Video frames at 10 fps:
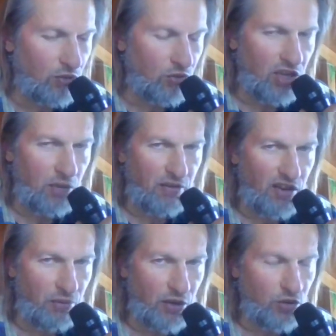to keep
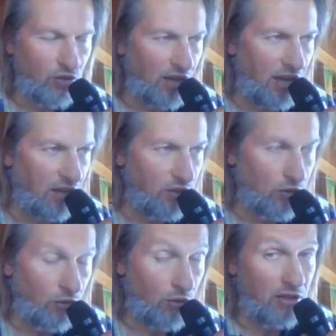vibration high.
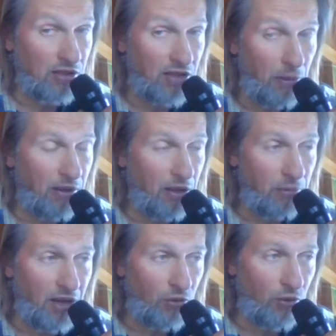So it's helping
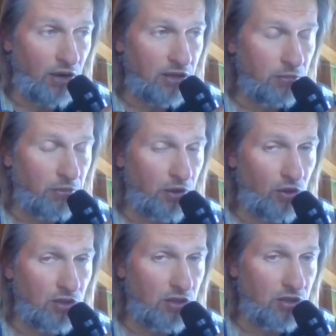in many ways
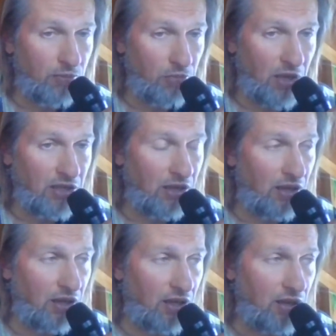because it's
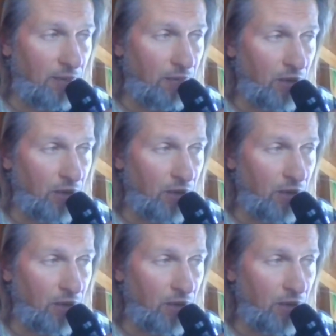basically